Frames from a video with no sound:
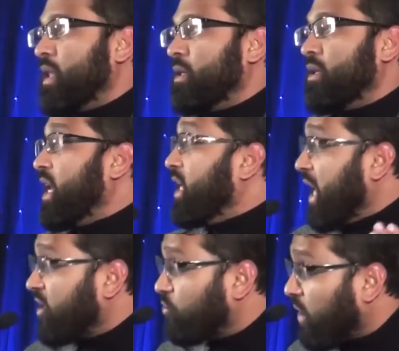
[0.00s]
bin Laden. And he
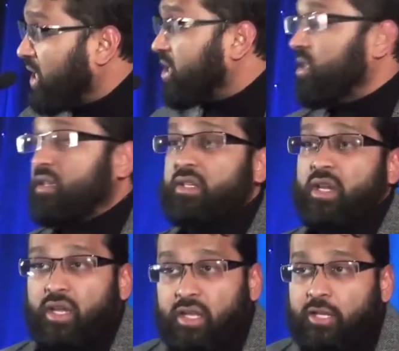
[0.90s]
has writing this
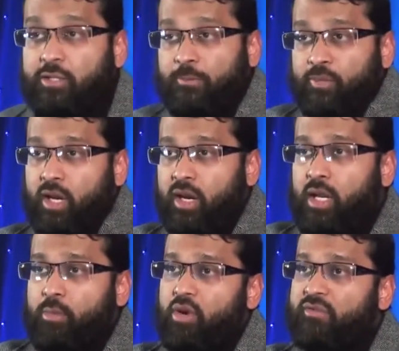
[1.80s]
in his a
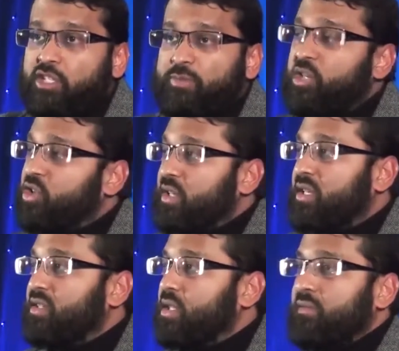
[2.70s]
number of his speeches
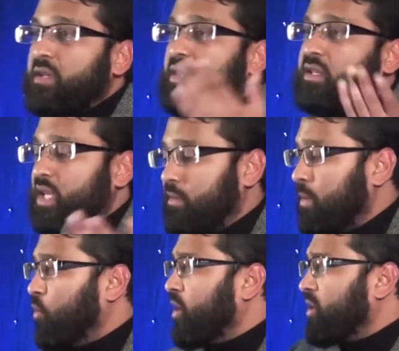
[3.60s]
that he's given. He doesn't have
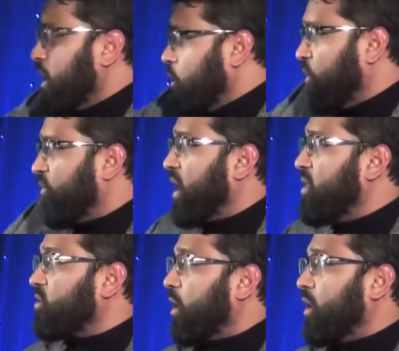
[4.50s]
memoirs. You will
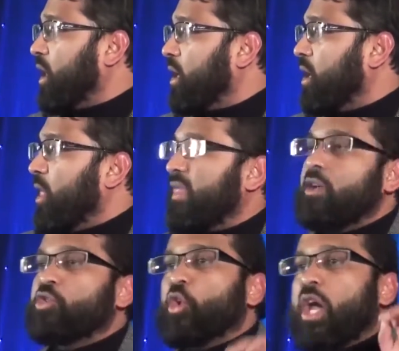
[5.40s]
find this online.
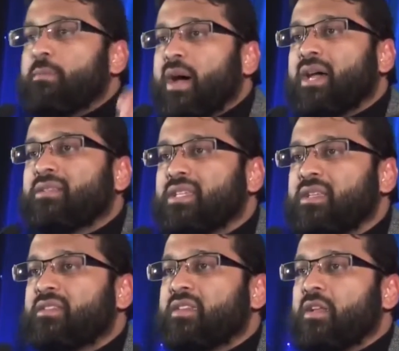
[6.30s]
That Juhayman's
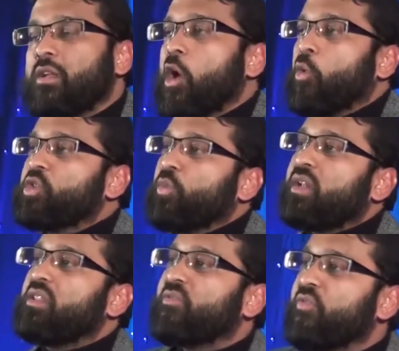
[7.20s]
incident was
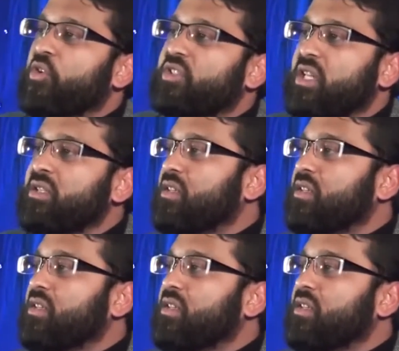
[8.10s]
one of the first